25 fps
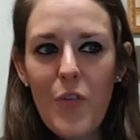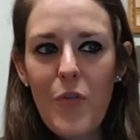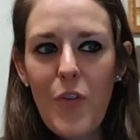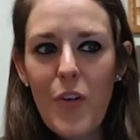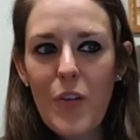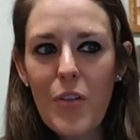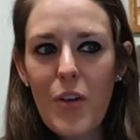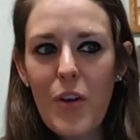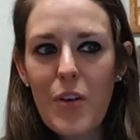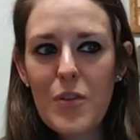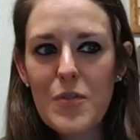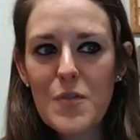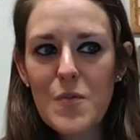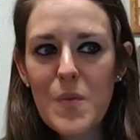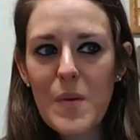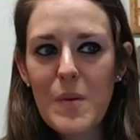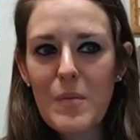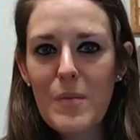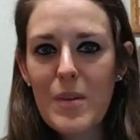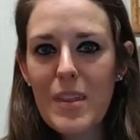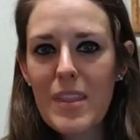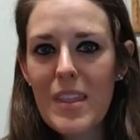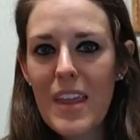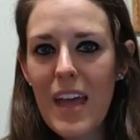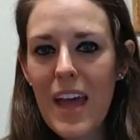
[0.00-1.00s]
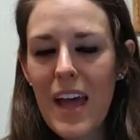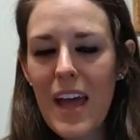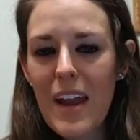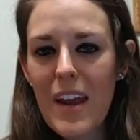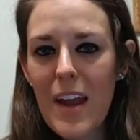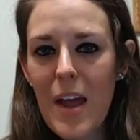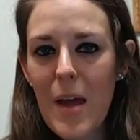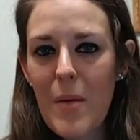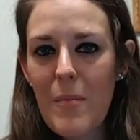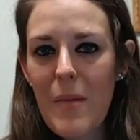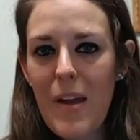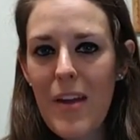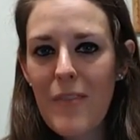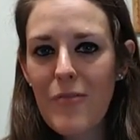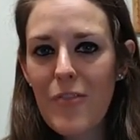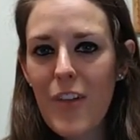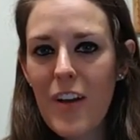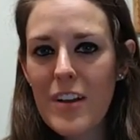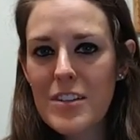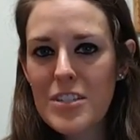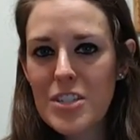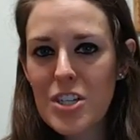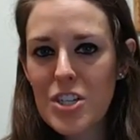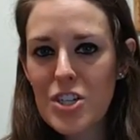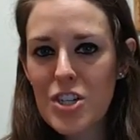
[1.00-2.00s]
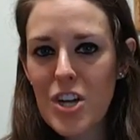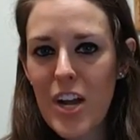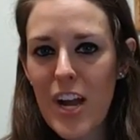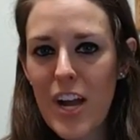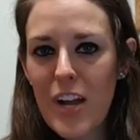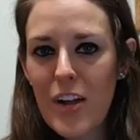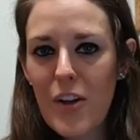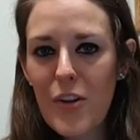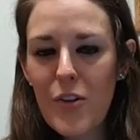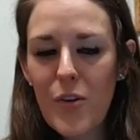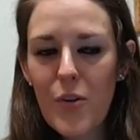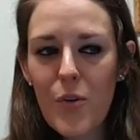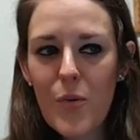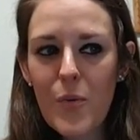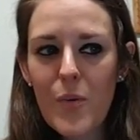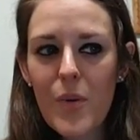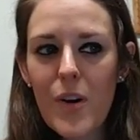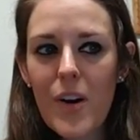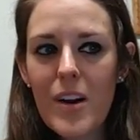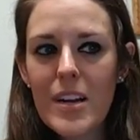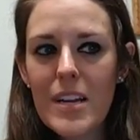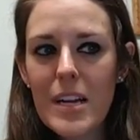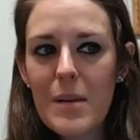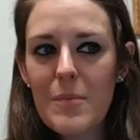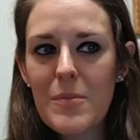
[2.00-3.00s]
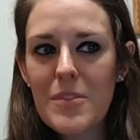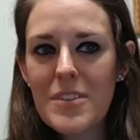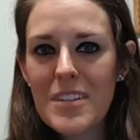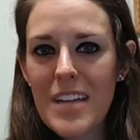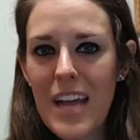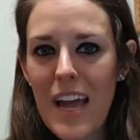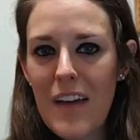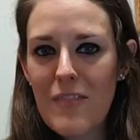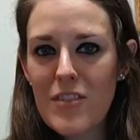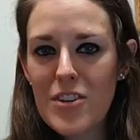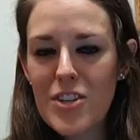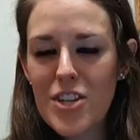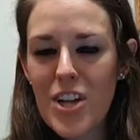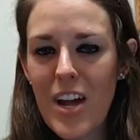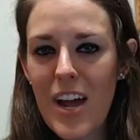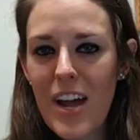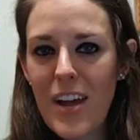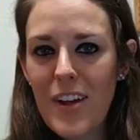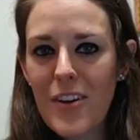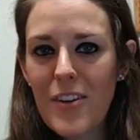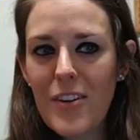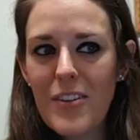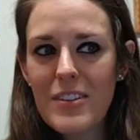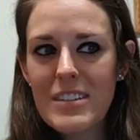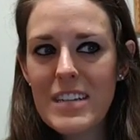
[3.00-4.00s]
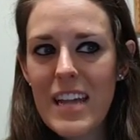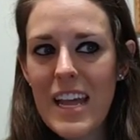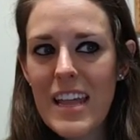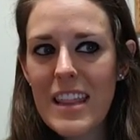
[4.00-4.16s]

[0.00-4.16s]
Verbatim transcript: for those women that um, have lost a child or were unable to have a child.